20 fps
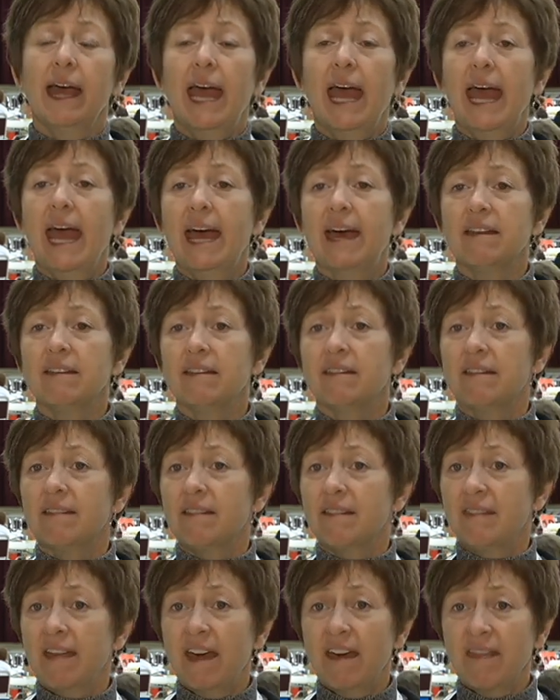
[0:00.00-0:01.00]
and
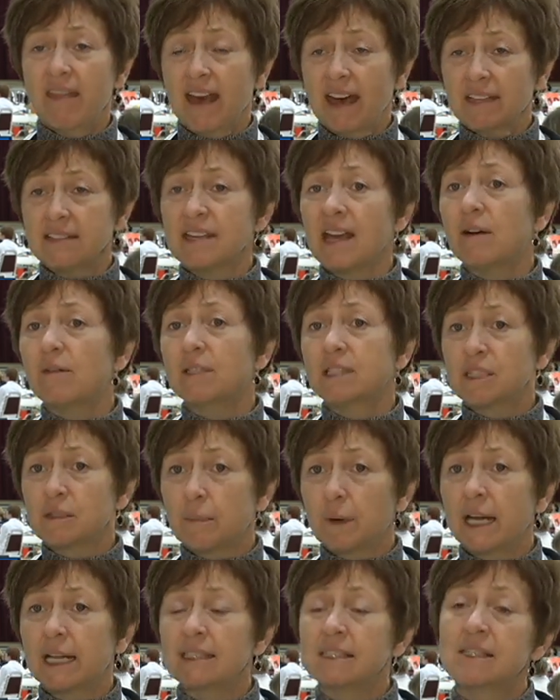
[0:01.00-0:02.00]
then that's how it
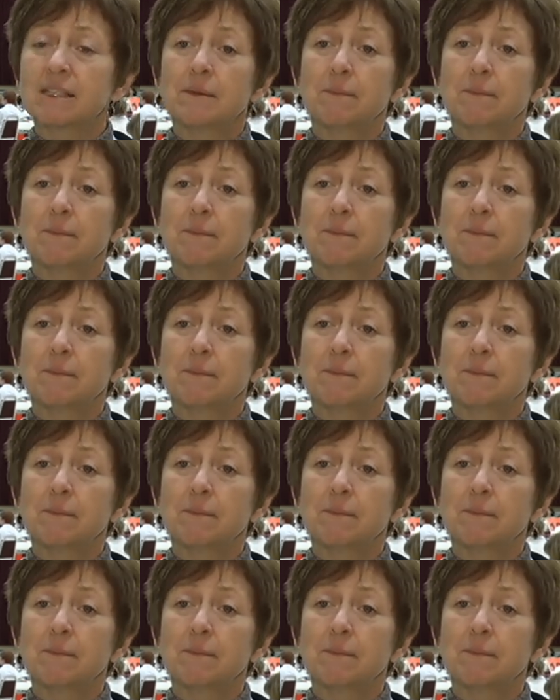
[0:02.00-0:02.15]
spreads